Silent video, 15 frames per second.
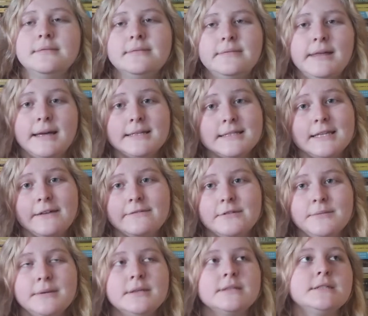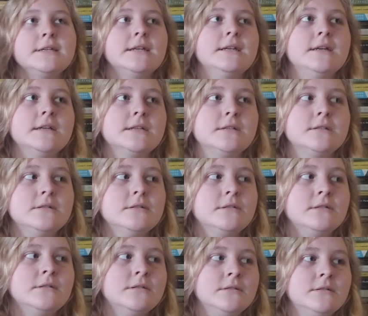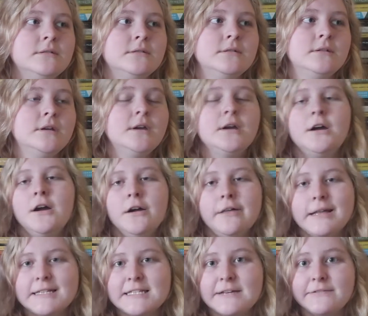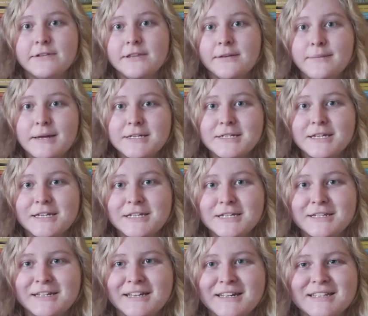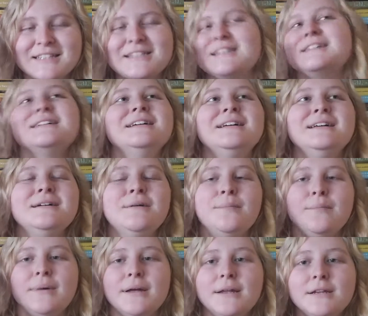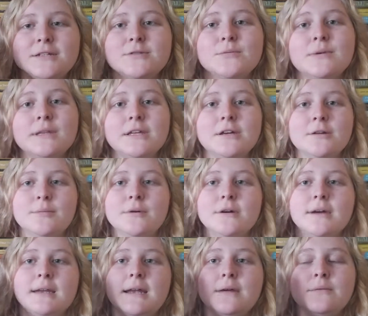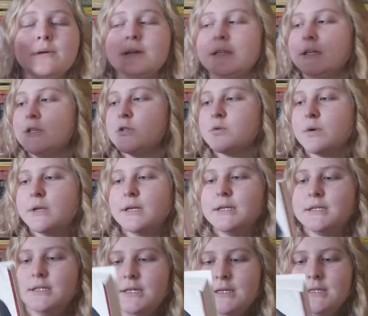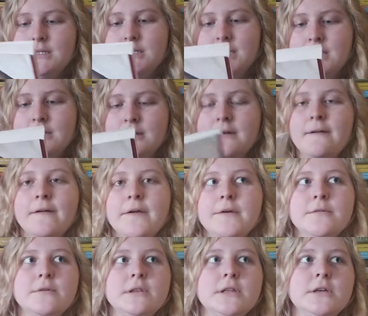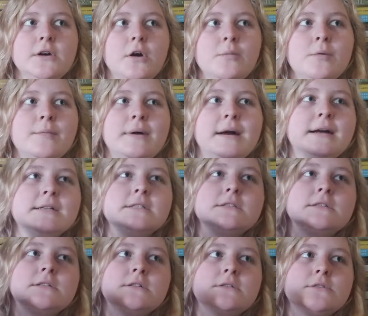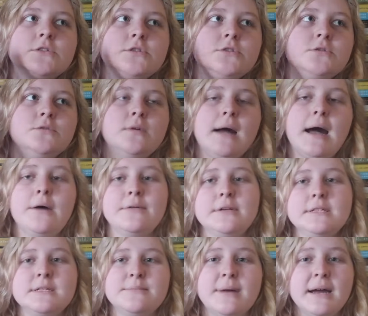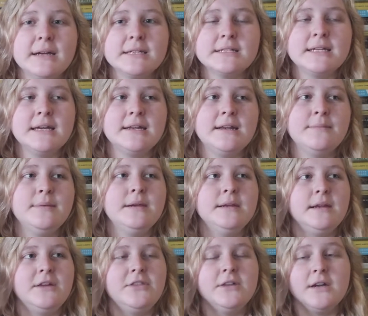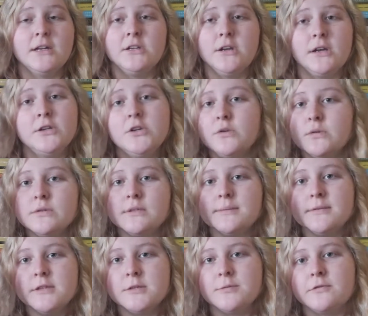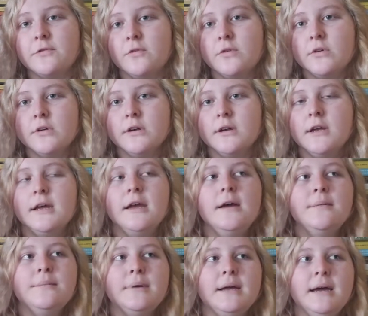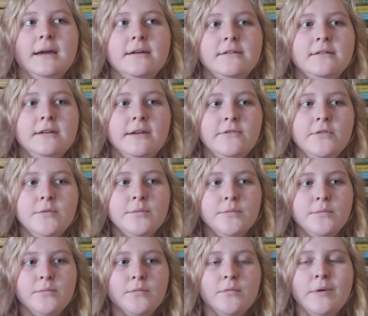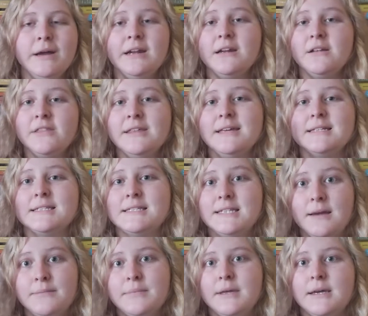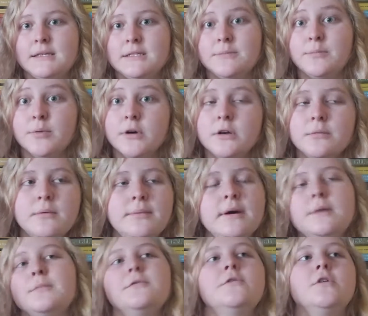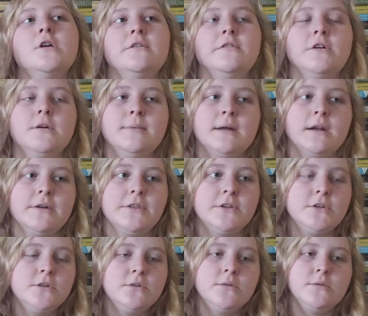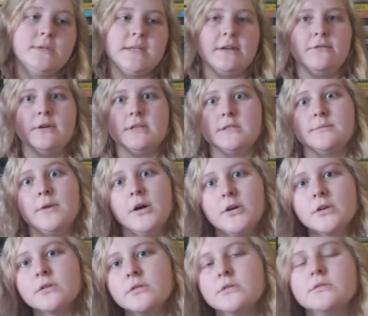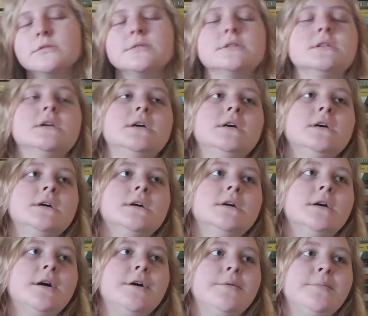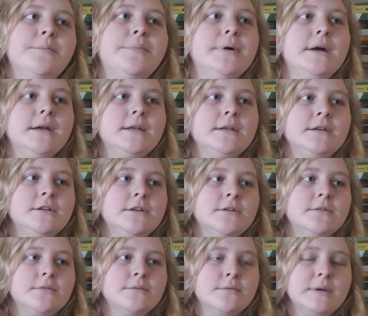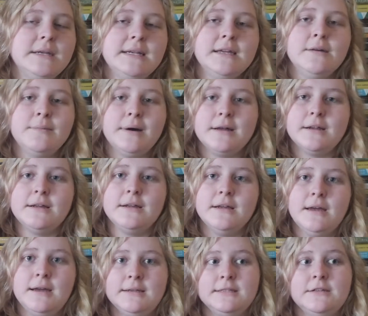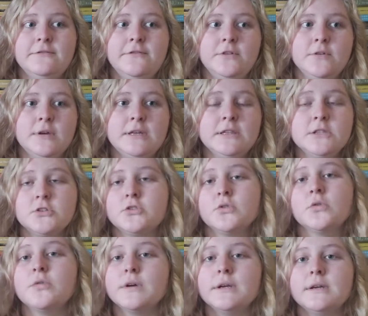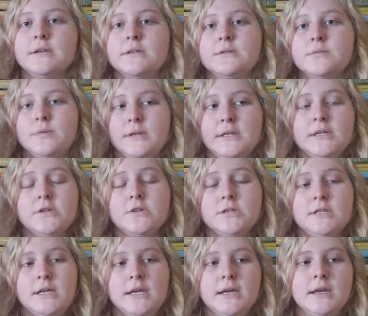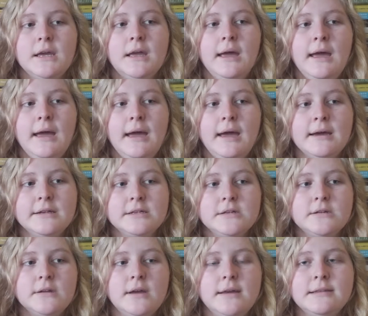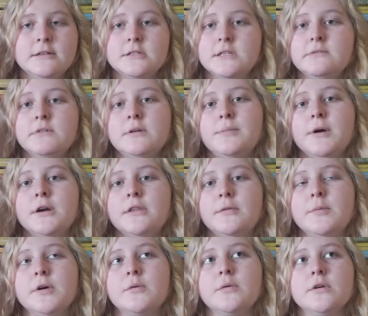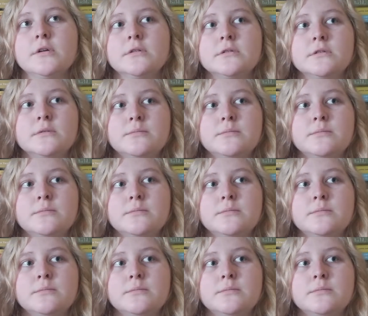that's left to be unsaid, I guess, or that's left to the imagination, I guess. But it is a really good book, and I really enjoyed it. It really opened my eyes a little to how it is in Pakistan. I mean, I think I knew some of this before, but I had never read anything as in-depth as a book about it before. I've heard about it on the news, and I've read some articles, but, reading about it as if you're in the story is really interesting. And there's even a part in the book where